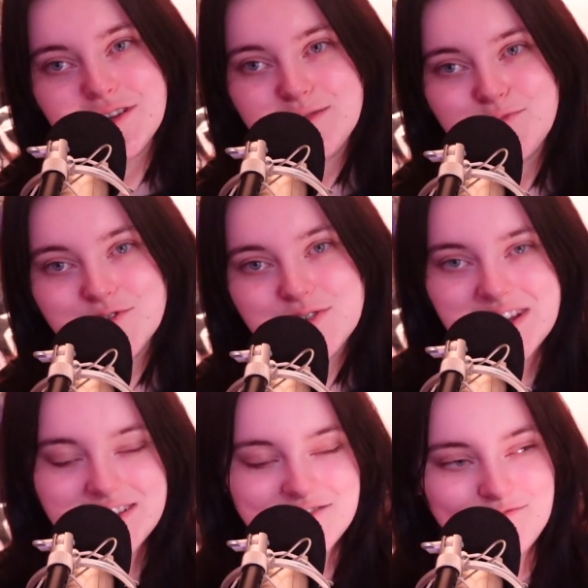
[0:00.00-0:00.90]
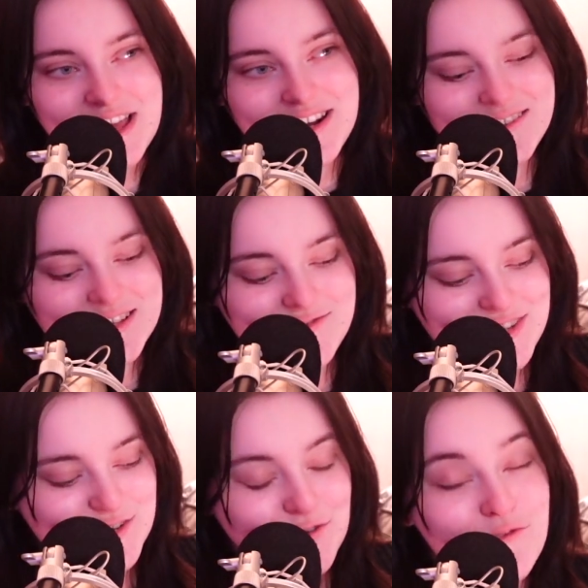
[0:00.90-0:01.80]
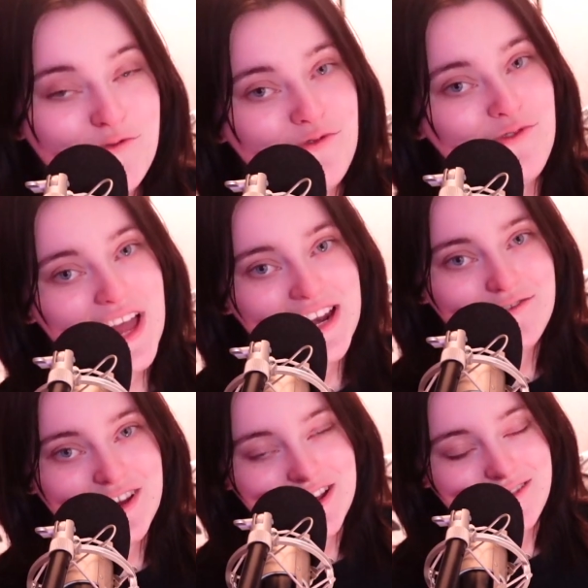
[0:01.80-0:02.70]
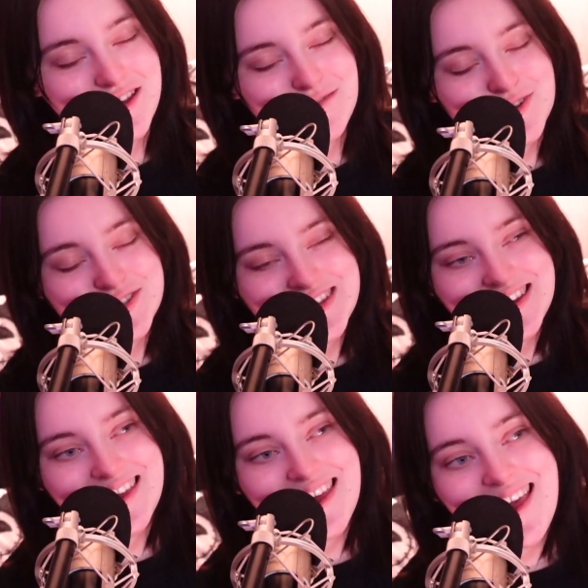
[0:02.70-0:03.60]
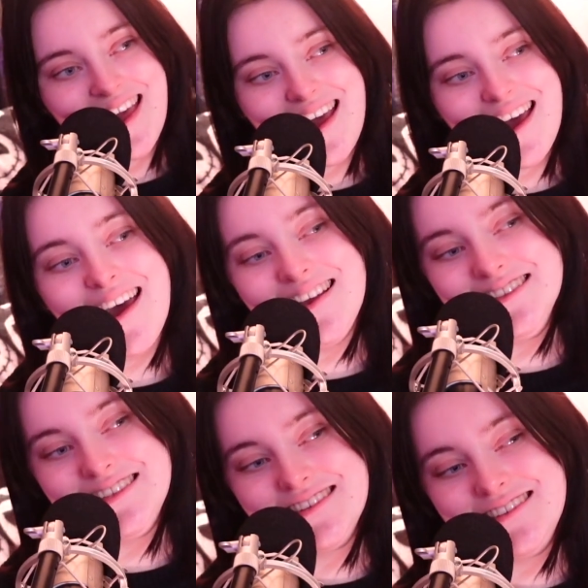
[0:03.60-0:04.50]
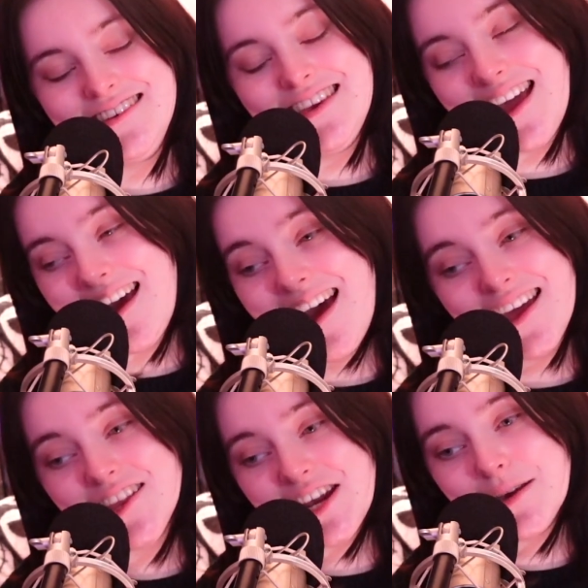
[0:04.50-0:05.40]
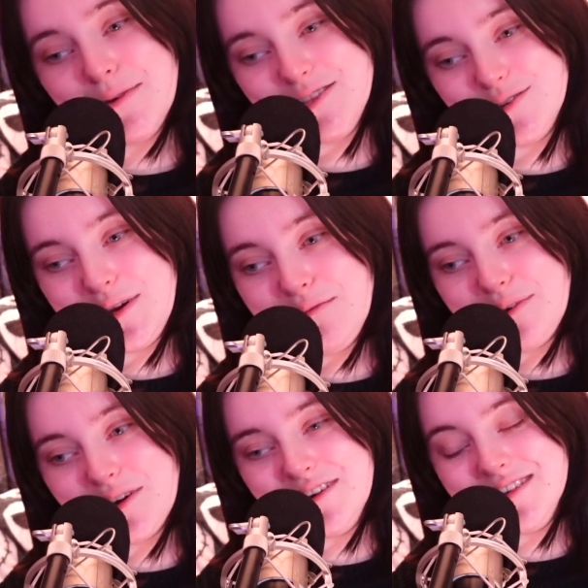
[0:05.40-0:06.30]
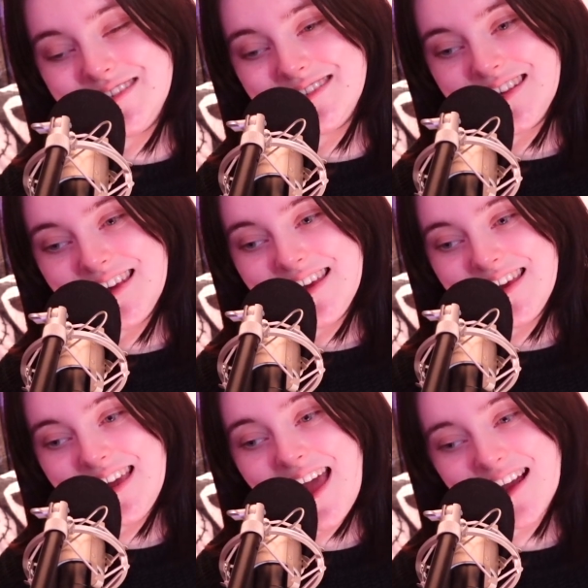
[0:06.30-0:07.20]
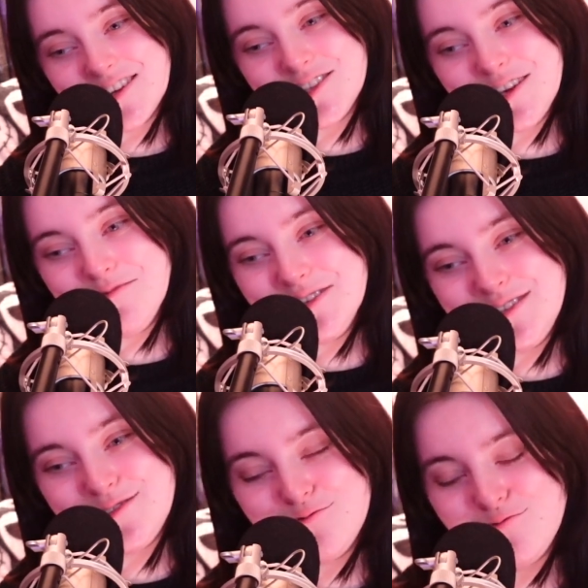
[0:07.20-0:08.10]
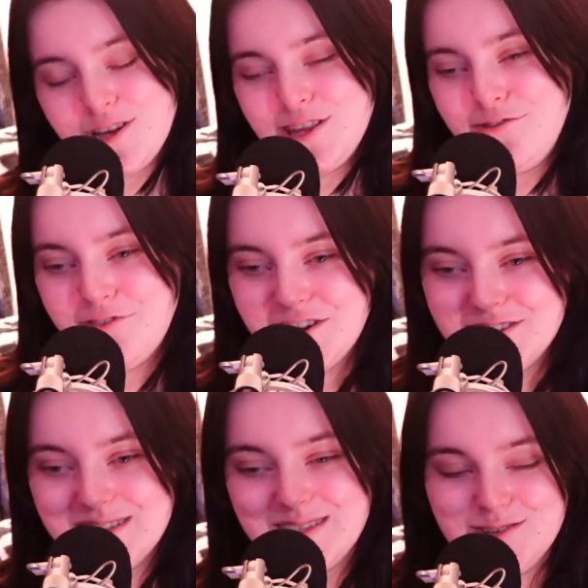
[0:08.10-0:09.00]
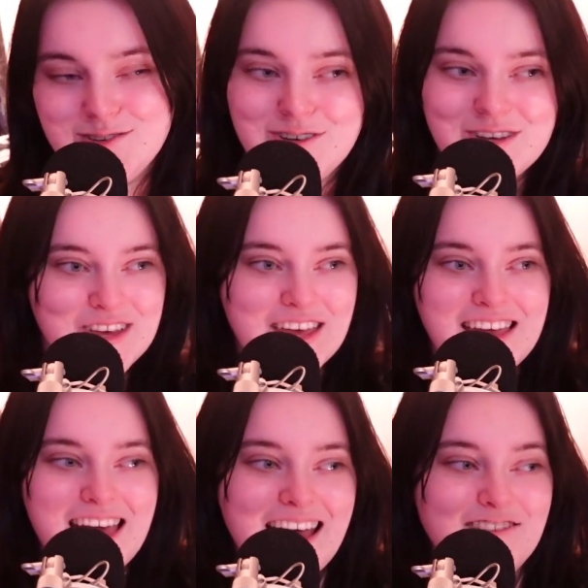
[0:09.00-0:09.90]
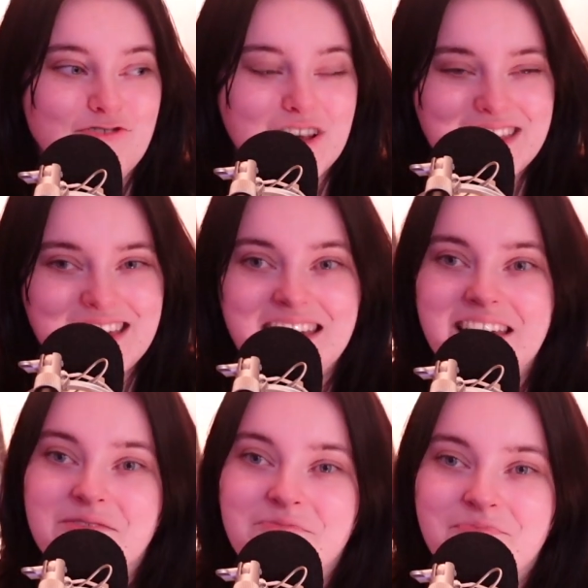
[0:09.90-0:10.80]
this process of planning this video very, very therapeutic. And yeah, I highly recommend doing it because it actually was really fun to do and really,